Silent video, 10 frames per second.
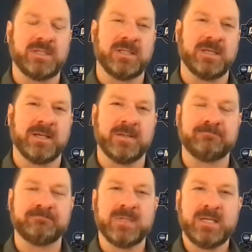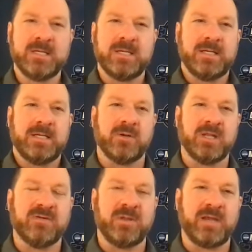And, you know,
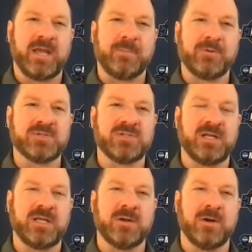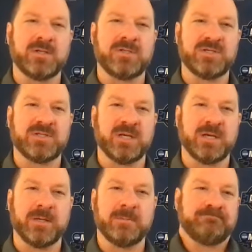living in the capital city and all, it's
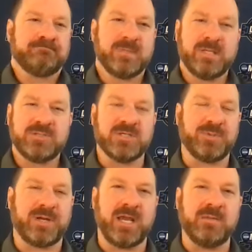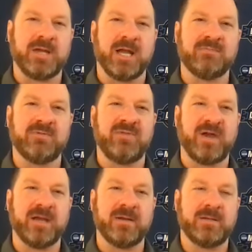just became kind of a
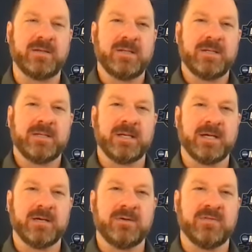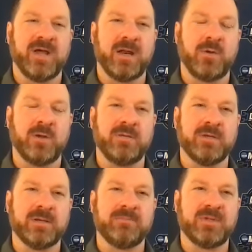fan of not only
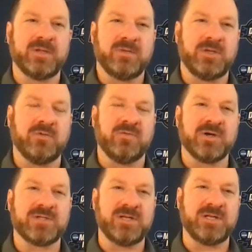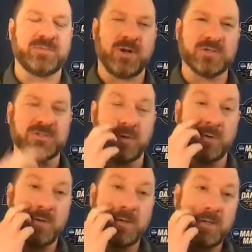the universities, but
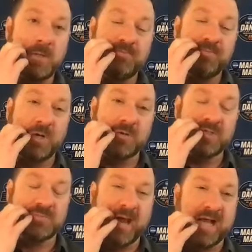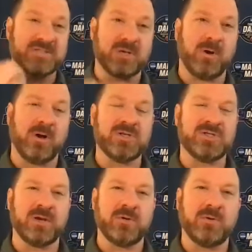also, you know, just basketball in
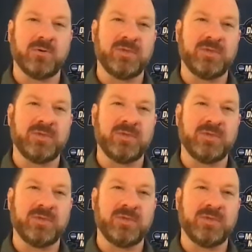general.